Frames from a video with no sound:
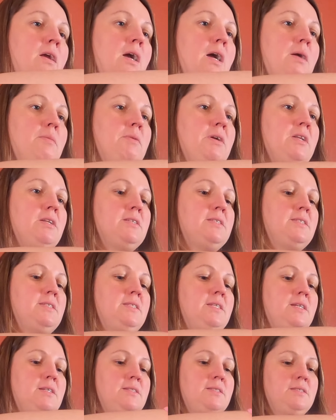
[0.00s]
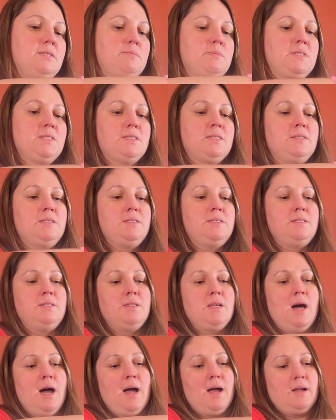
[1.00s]
I'm gonna stick some
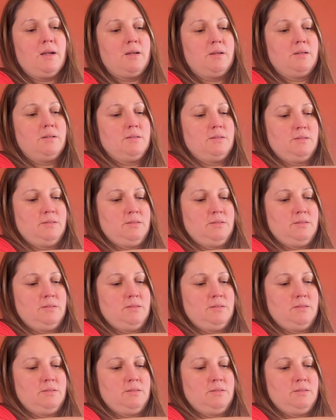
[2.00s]
stock